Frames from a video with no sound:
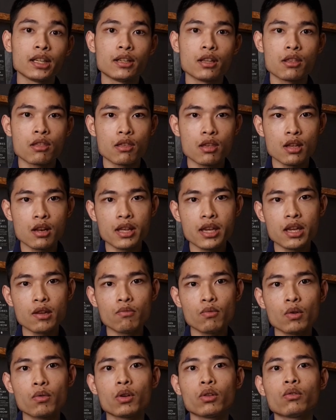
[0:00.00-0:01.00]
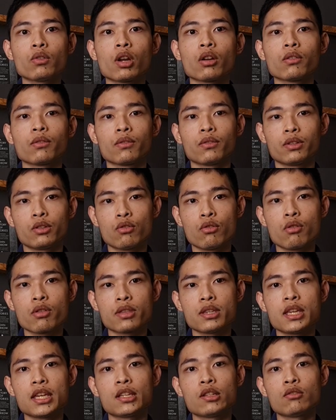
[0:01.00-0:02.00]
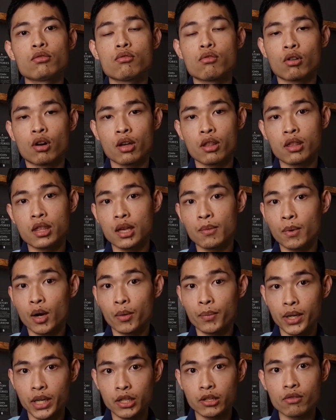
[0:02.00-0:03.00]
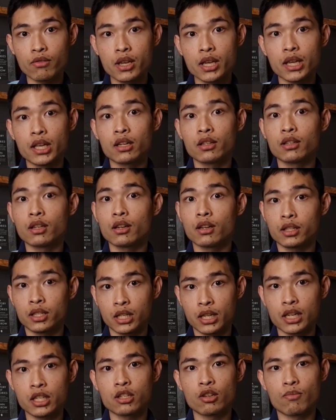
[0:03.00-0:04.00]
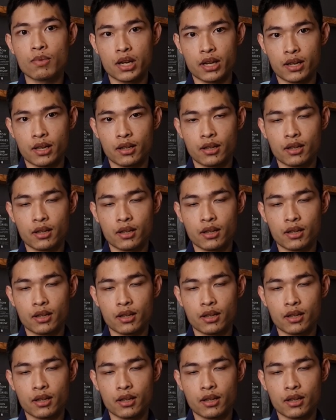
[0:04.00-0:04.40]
this series, we will use the two concepts of history interchangeably